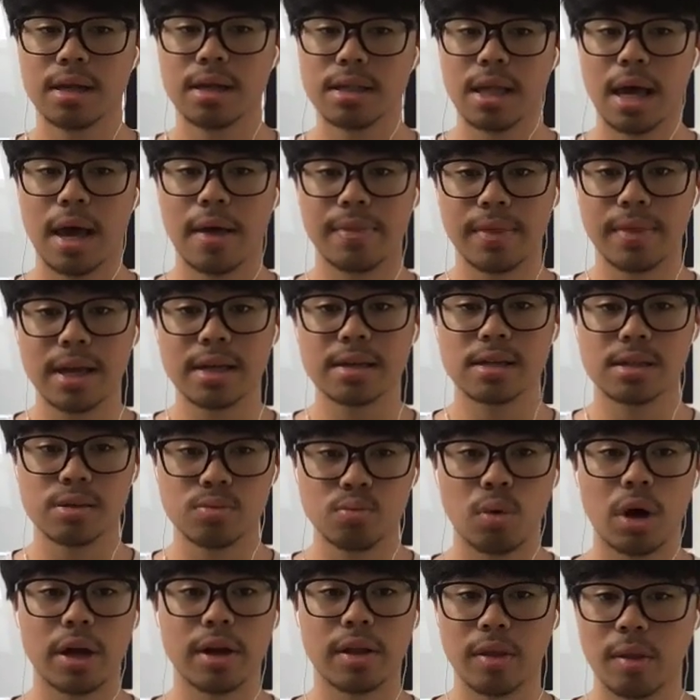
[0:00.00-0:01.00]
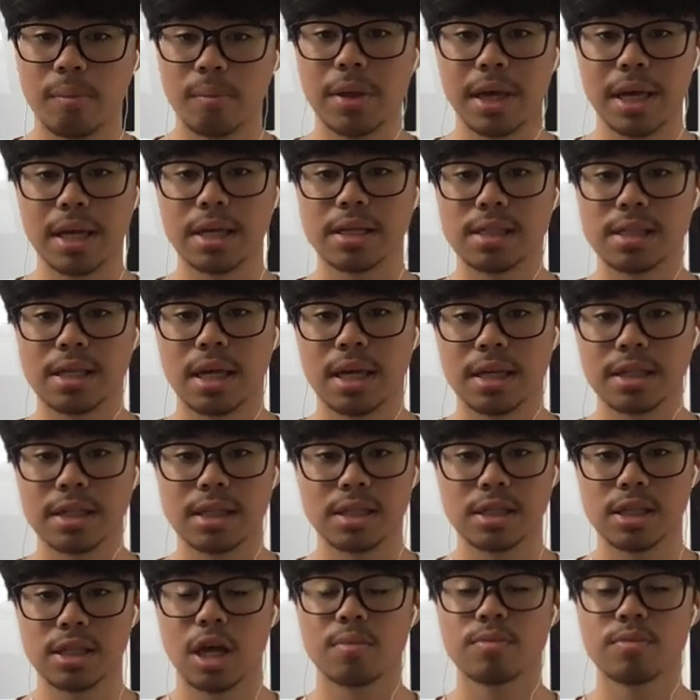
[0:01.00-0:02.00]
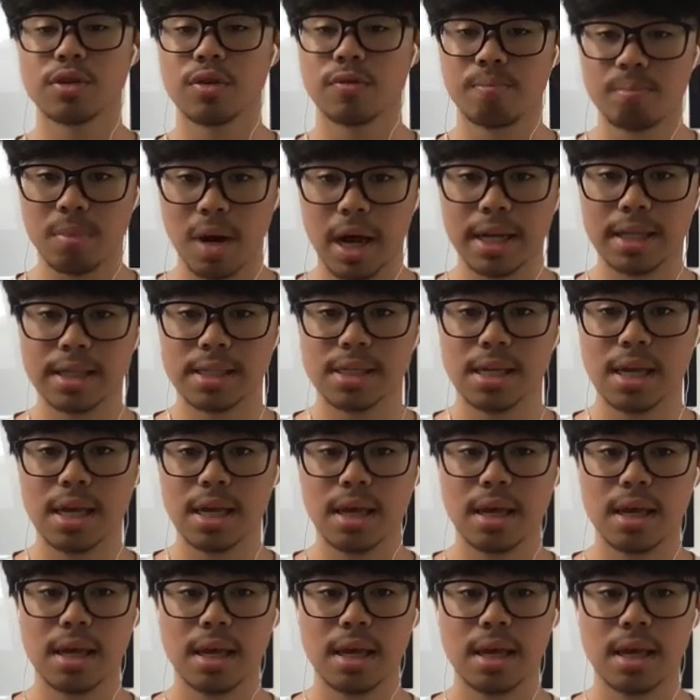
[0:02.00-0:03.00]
And that's one of the biggest things in terms of mindset.